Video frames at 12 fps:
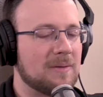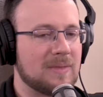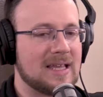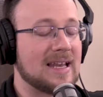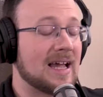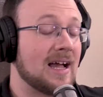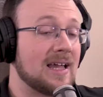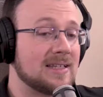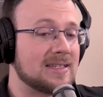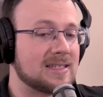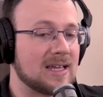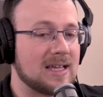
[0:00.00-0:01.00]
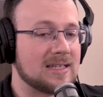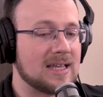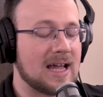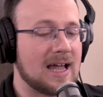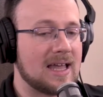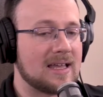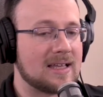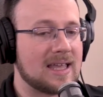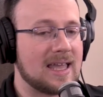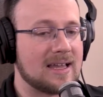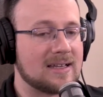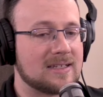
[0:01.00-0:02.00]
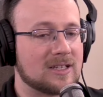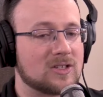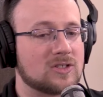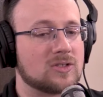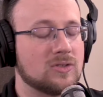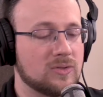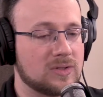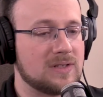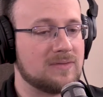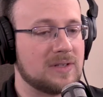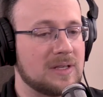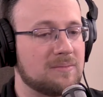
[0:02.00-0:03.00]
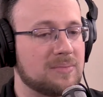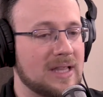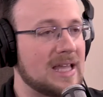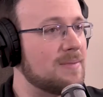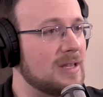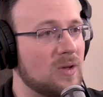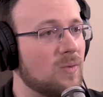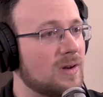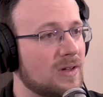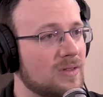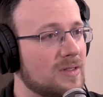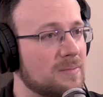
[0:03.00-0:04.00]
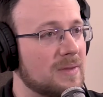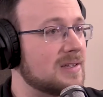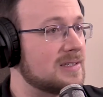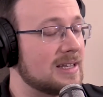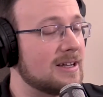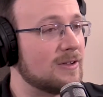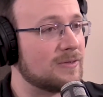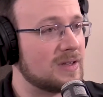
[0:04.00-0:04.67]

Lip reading: In hindsight, I can't exclusively blame anyone other than myself,